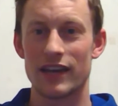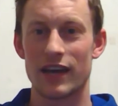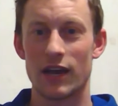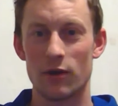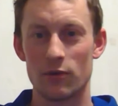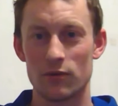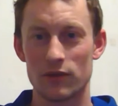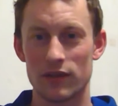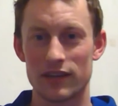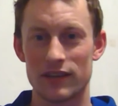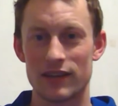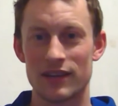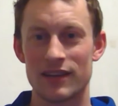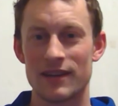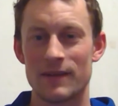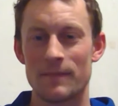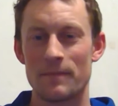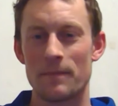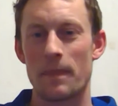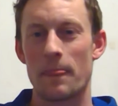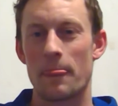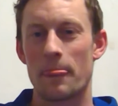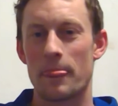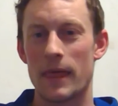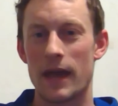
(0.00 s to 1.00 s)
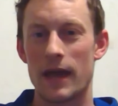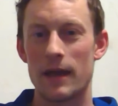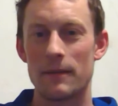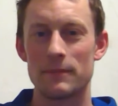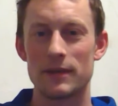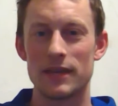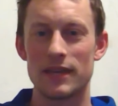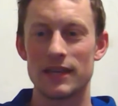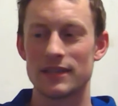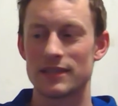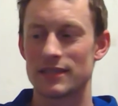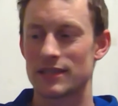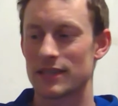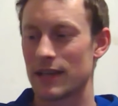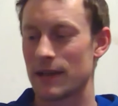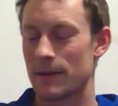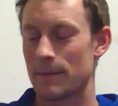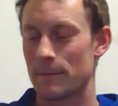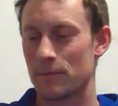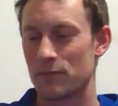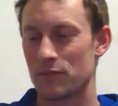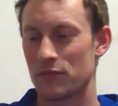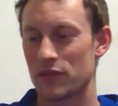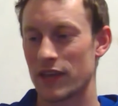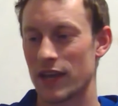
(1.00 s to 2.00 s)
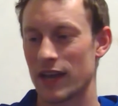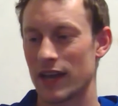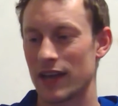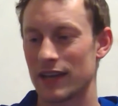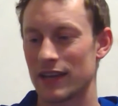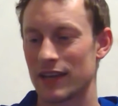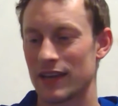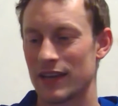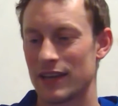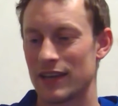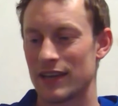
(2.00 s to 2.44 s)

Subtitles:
outlet. That means that